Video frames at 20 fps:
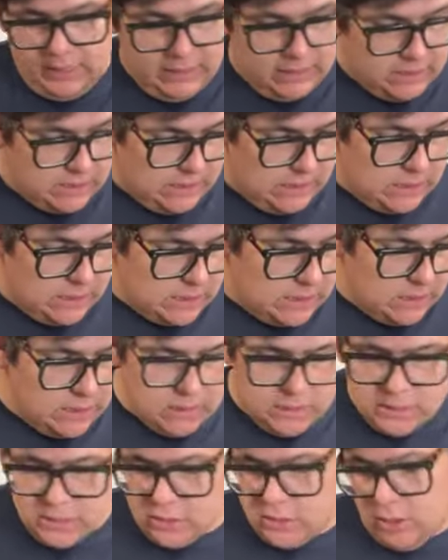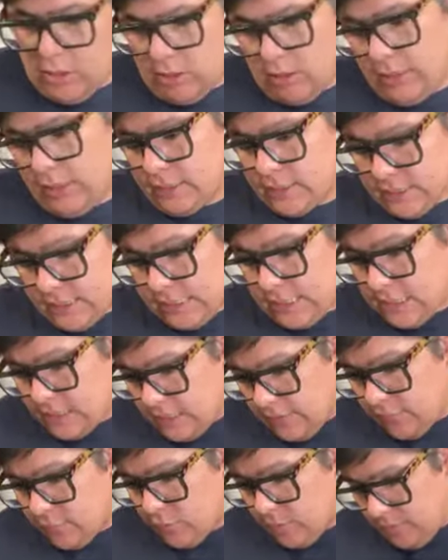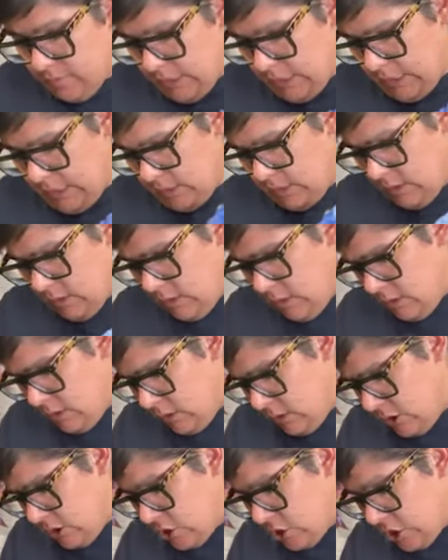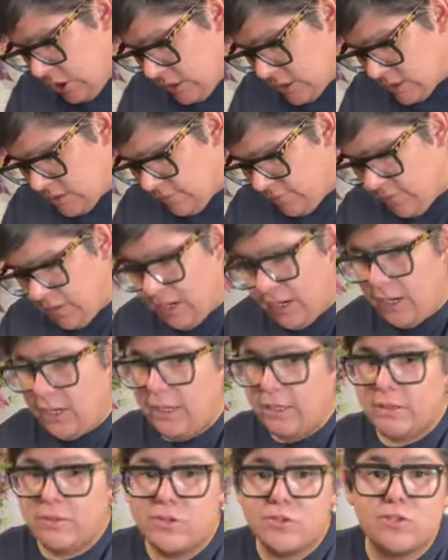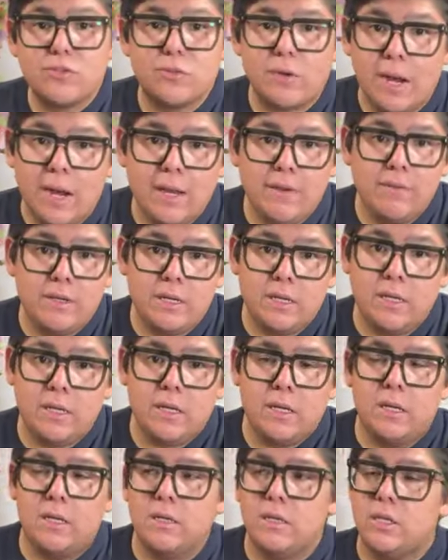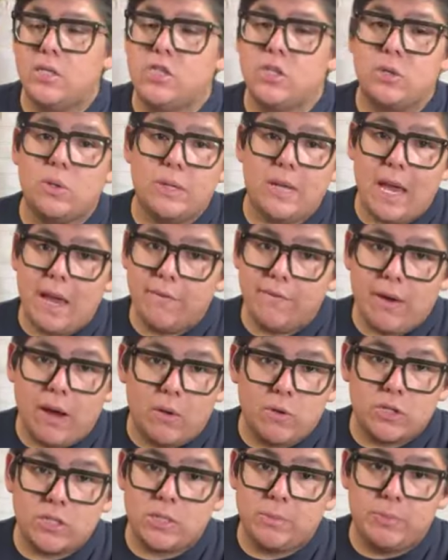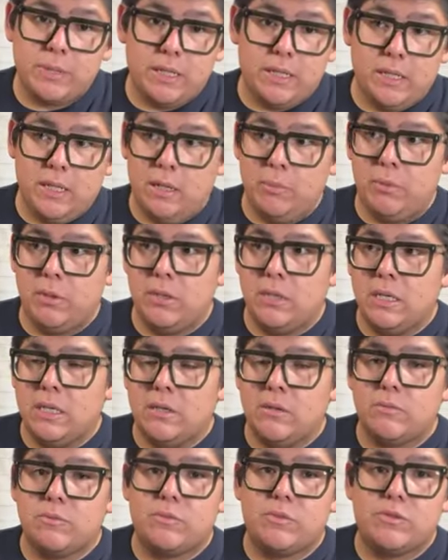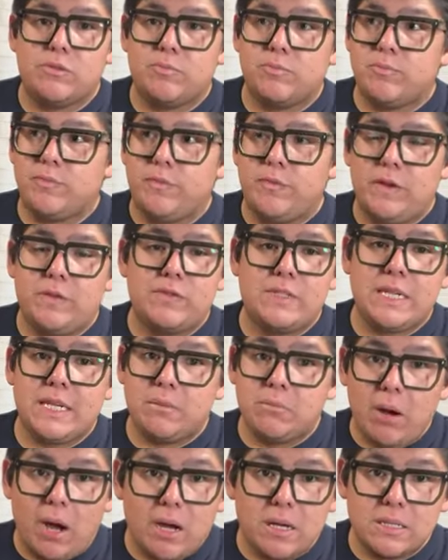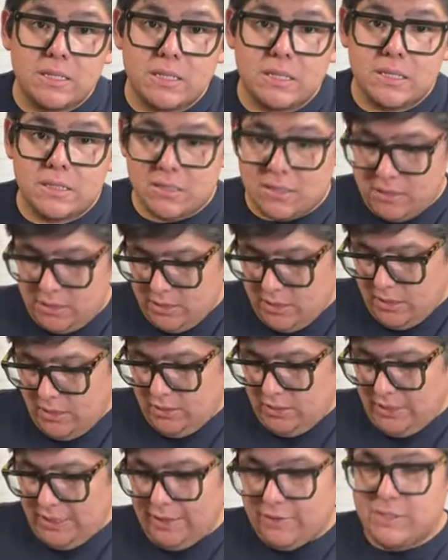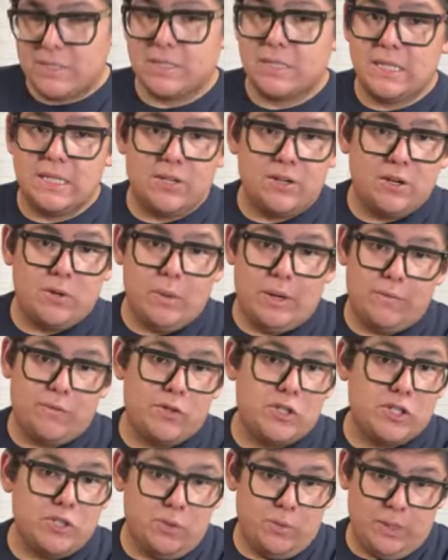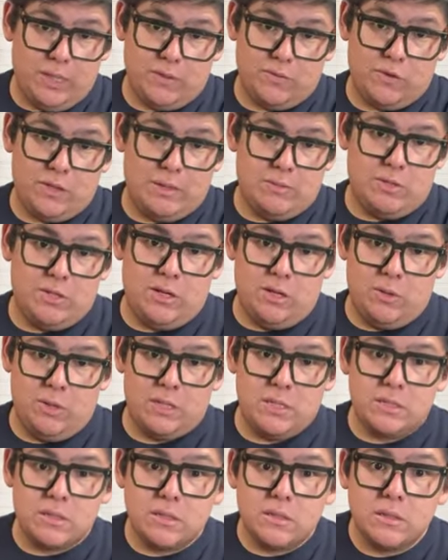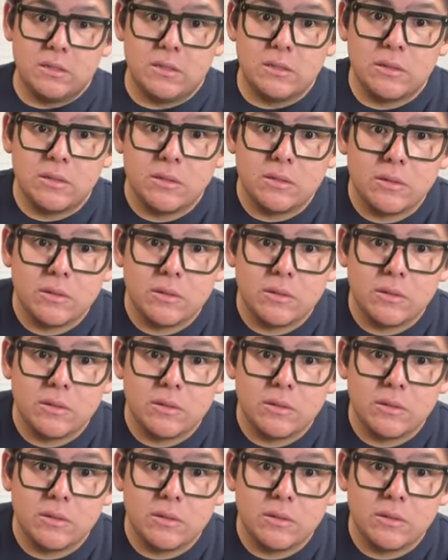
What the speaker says: And it's easy, it's easy for me to justify driving the 2.5 hours to pick up 15 boxes, then I have to sit here and wait for 2 weeks for them to notice.